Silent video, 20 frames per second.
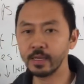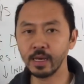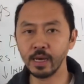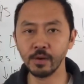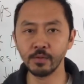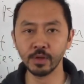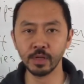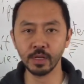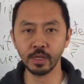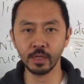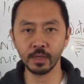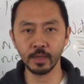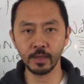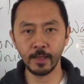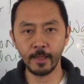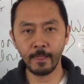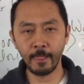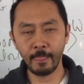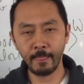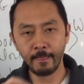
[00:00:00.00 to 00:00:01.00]
I want to,
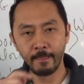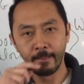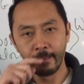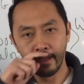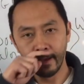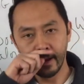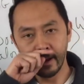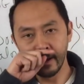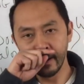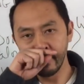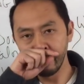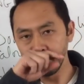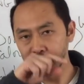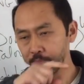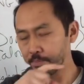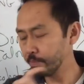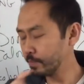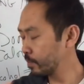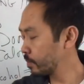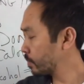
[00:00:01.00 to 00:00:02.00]
um,
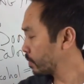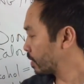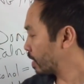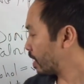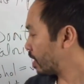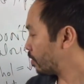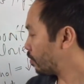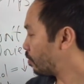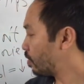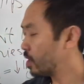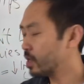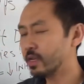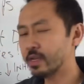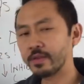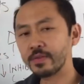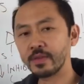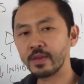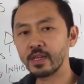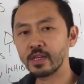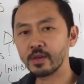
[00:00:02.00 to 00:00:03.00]
I want you
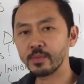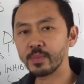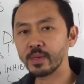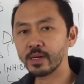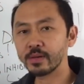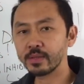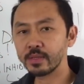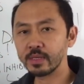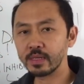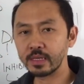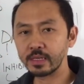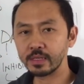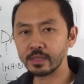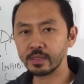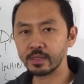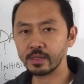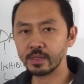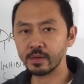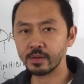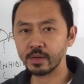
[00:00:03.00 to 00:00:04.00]
to think about this.
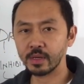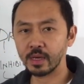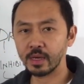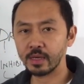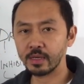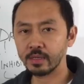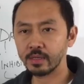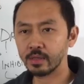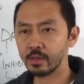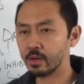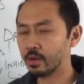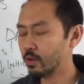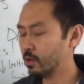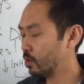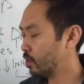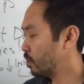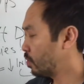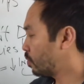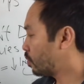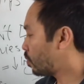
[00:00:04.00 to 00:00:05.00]
Okay.
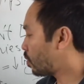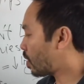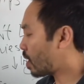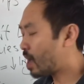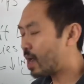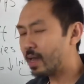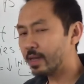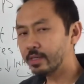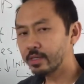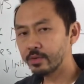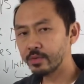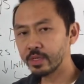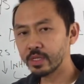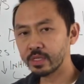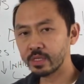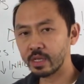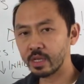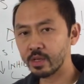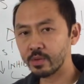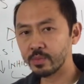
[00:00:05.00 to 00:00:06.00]
Why do we
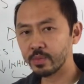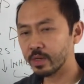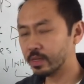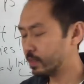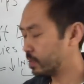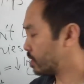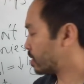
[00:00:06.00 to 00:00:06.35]
celebrate the